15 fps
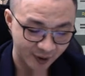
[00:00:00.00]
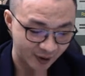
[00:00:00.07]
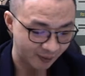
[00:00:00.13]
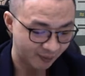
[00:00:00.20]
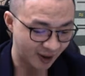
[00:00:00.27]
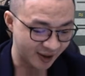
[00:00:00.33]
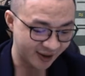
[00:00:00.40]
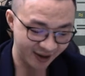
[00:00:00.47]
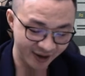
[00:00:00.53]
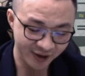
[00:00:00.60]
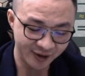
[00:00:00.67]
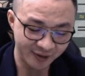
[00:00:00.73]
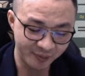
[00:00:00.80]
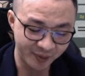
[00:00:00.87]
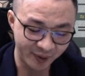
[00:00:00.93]
But since
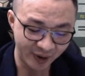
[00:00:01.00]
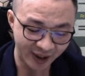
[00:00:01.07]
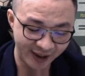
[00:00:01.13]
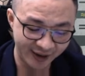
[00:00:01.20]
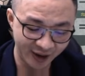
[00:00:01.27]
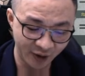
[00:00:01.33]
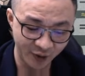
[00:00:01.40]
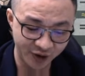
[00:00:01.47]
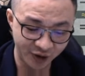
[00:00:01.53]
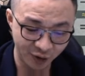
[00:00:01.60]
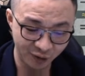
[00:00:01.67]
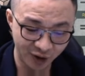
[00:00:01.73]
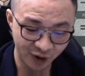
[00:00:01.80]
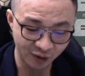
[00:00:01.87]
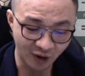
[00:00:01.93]
later we still
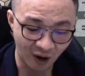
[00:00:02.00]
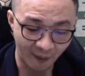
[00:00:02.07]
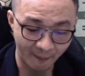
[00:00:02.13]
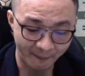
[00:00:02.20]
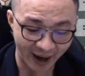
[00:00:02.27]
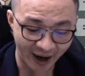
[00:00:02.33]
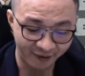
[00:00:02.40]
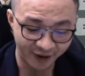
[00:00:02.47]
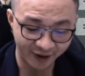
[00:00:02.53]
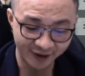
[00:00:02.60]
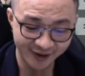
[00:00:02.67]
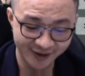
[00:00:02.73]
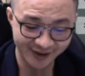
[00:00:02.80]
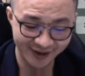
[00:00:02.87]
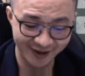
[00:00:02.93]
need to comparing,
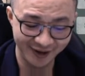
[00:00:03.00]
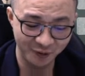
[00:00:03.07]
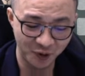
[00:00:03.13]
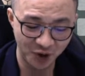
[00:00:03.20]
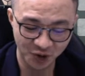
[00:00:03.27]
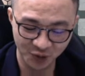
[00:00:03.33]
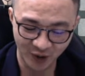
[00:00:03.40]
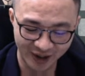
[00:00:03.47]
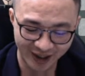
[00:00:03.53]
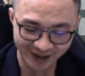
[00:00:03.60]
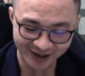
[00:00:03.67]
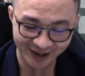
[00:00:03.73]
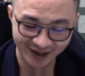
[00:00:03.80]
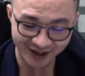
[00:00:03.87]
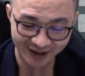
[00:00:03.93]
see which one
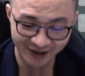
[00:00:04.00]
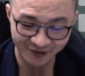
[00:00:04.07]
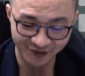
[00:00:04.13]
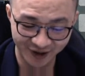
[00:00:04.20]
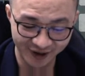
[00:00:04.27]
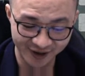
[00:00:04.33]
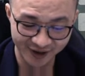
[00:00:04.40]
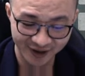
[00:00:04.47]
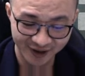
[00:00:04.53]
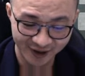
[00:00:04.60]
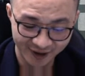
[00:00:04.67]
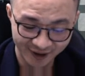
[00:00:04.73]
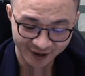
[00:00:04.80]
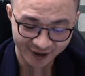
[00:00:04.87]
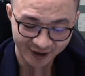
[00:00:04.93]
actually give us
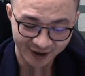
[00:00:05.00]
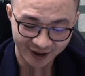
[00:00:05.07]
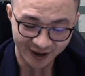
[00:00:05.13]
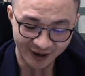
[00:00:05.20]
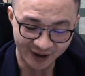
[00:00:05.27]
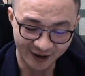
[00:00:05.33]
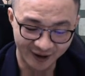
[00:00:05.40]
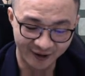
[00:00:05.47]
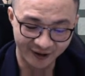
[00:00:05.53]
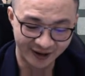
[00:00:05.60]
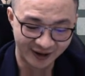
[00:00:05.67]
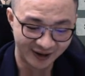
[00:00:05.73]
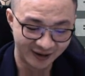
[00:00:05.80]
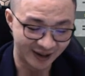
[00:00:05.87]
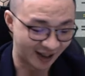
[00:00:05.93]

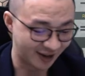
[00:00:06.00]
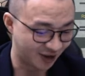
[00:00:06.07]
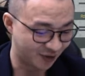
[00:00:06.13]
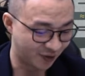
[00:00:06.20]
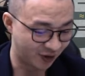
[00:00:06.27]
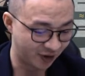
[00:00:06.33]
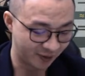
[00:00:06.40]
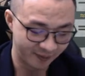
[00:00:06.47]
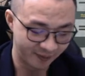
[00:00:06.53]
largest volume.